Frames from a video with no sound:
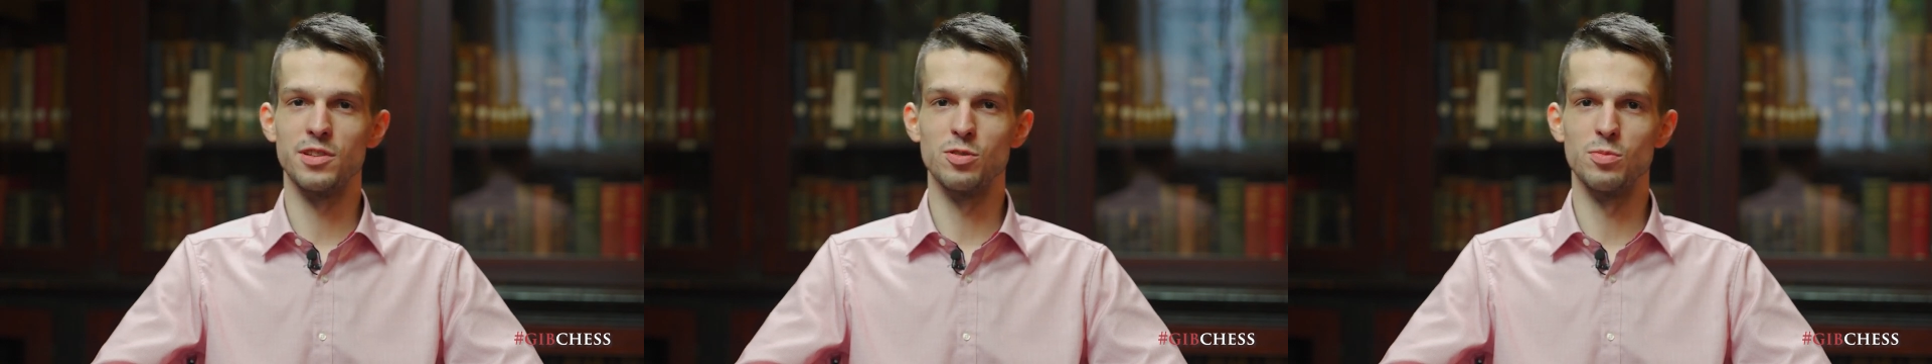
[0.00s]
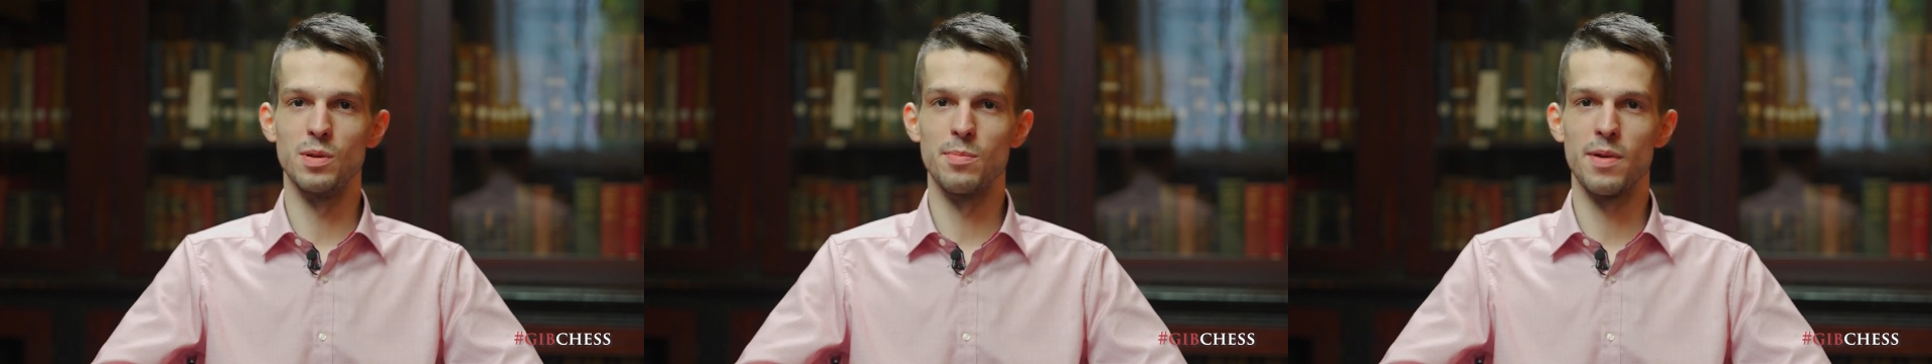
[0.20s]

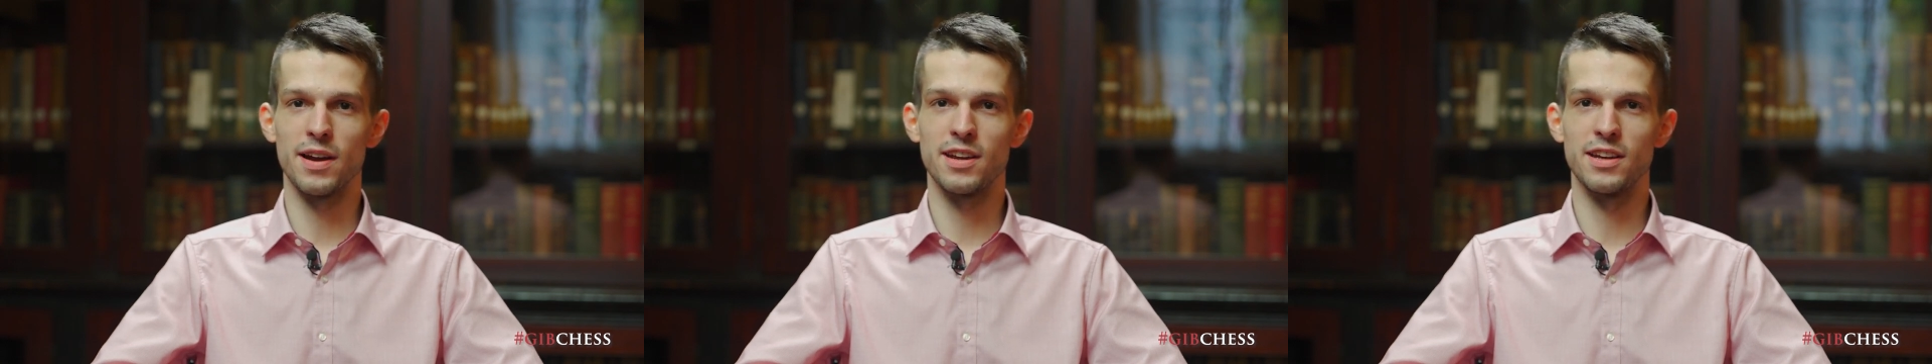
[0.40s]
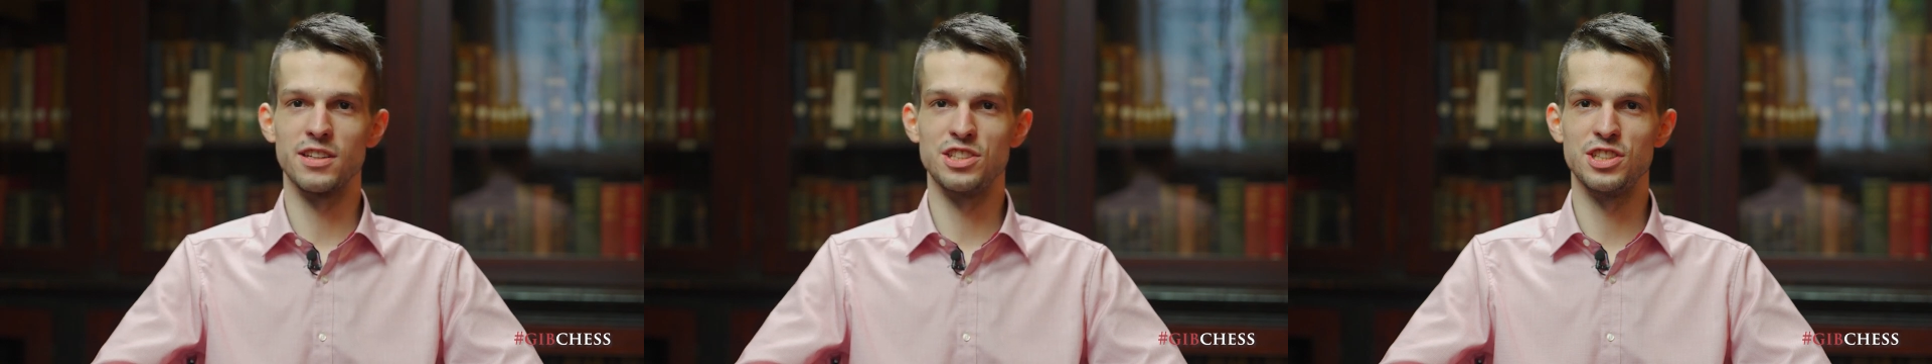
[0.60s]
to be
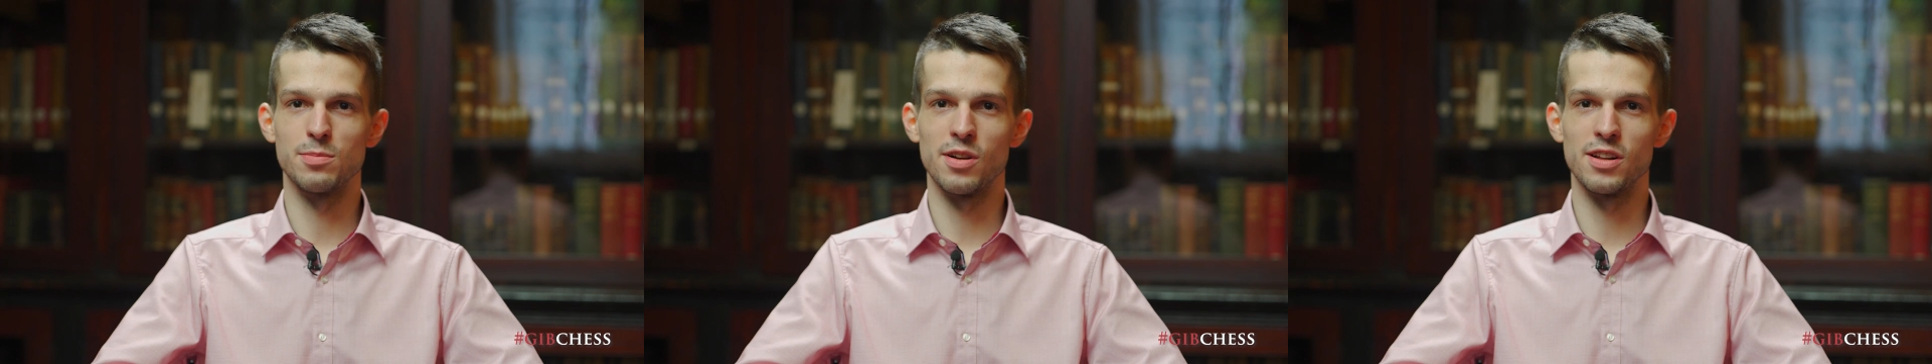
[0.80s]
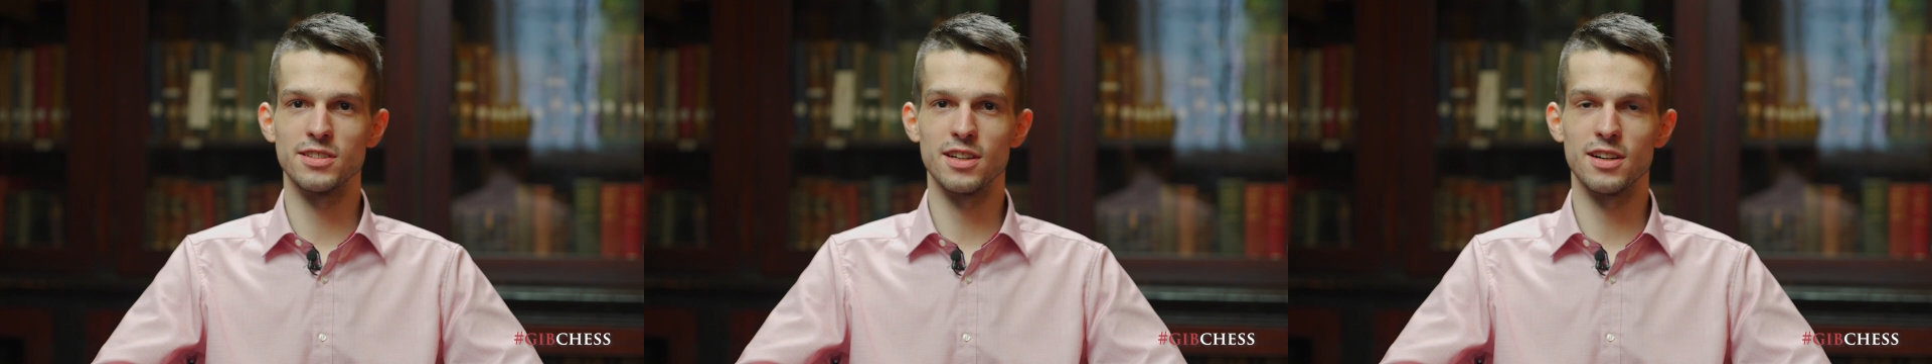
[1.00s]
back in
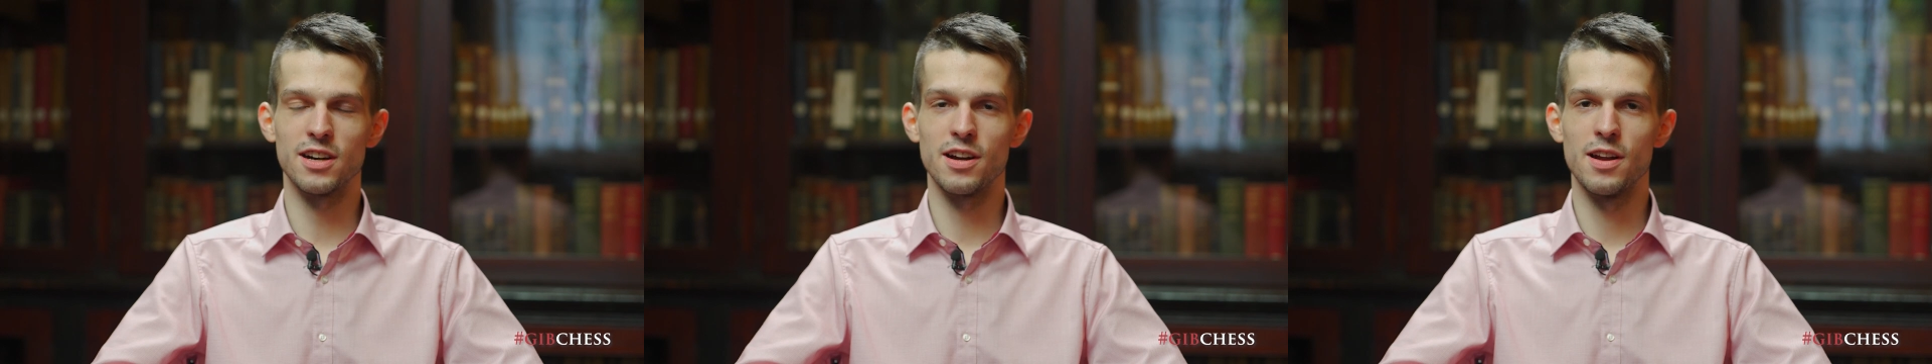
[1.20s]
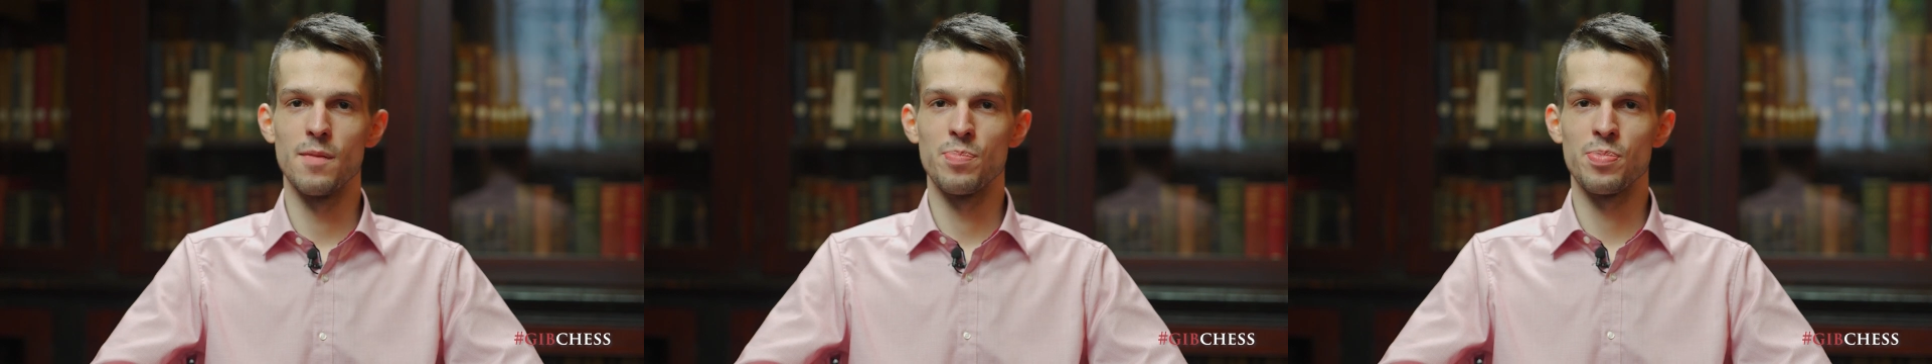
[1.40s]

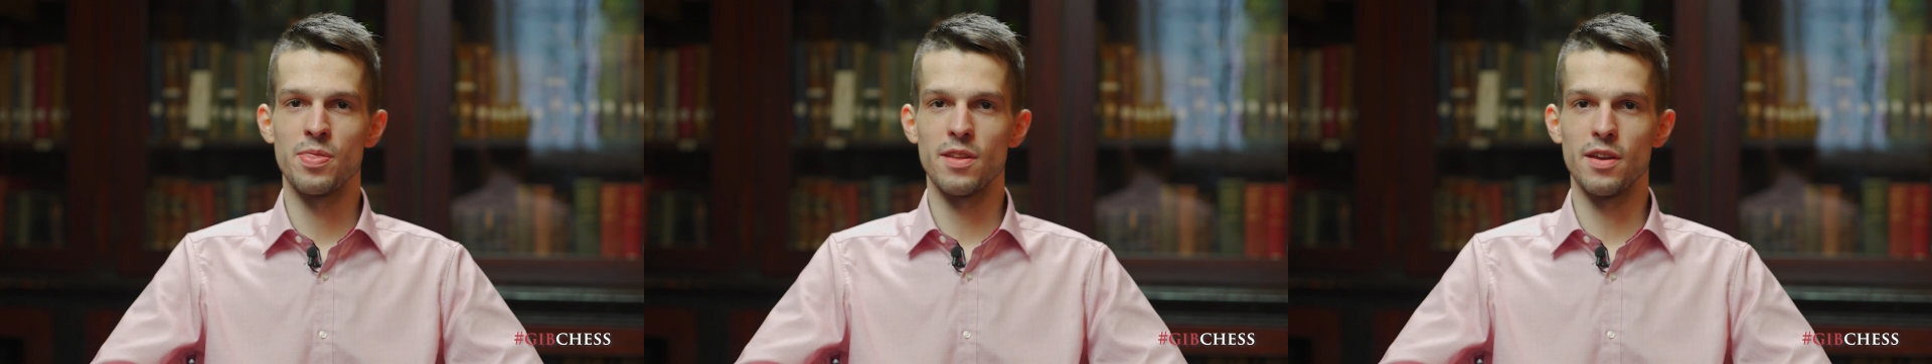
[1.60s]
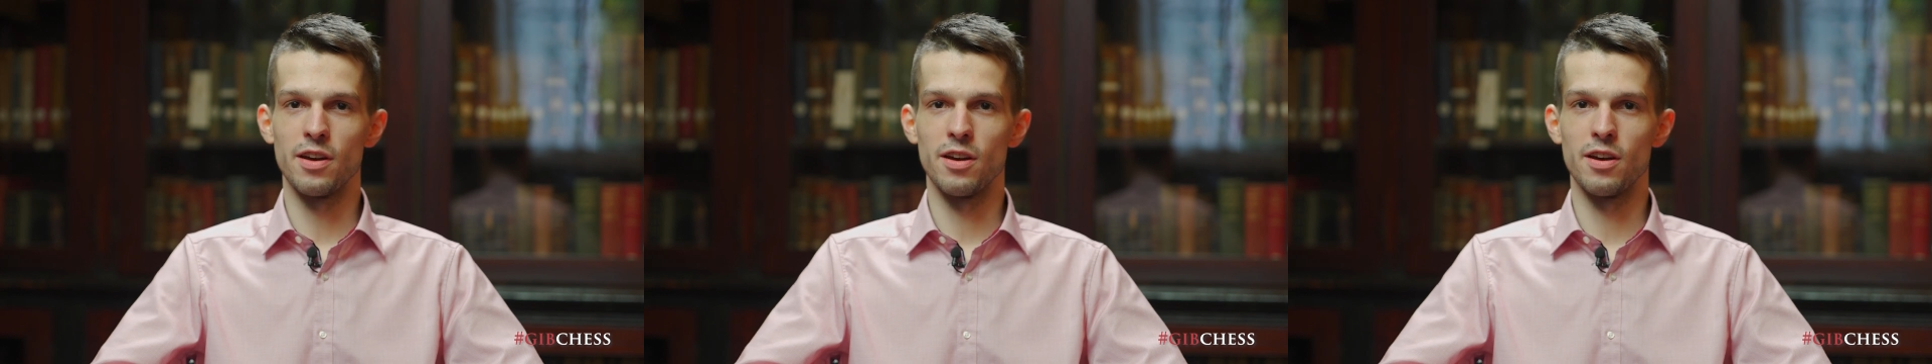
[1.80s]
Gibraltar.
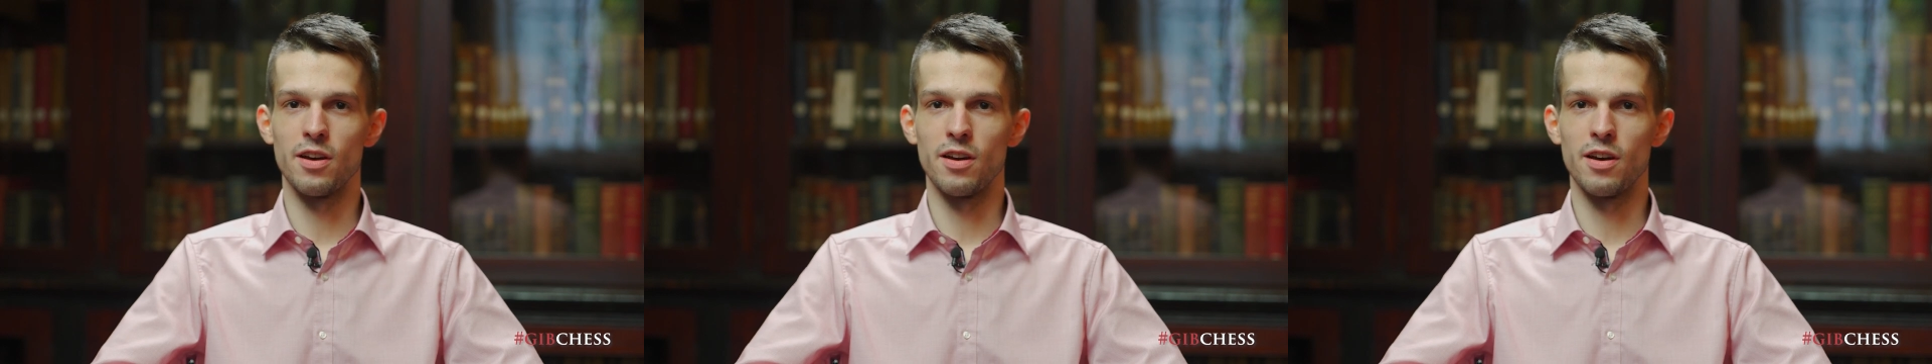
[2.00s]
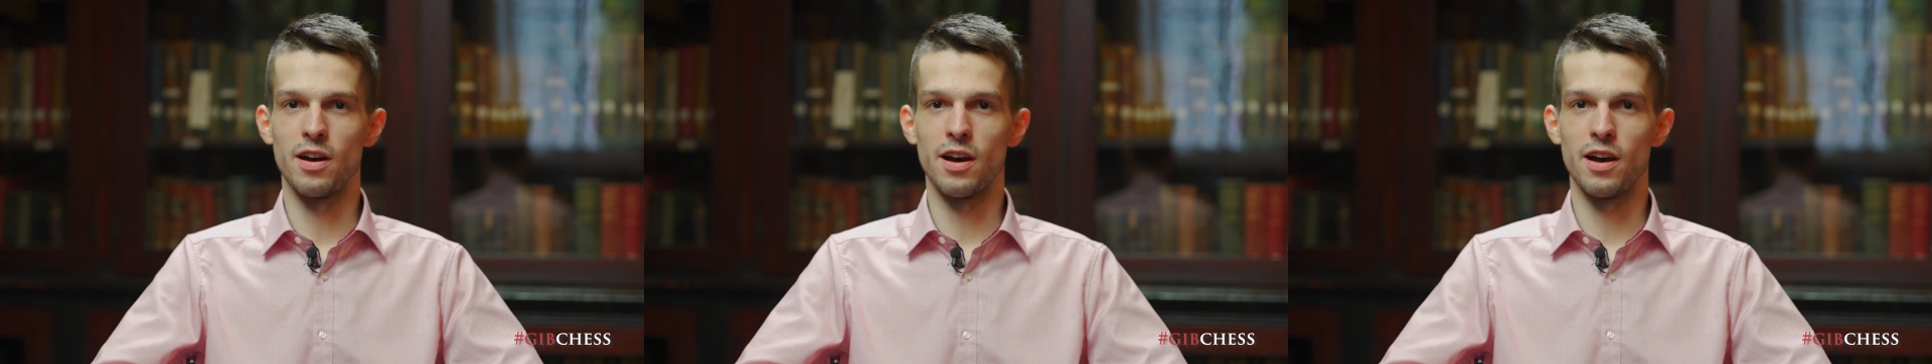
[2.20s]
Uh,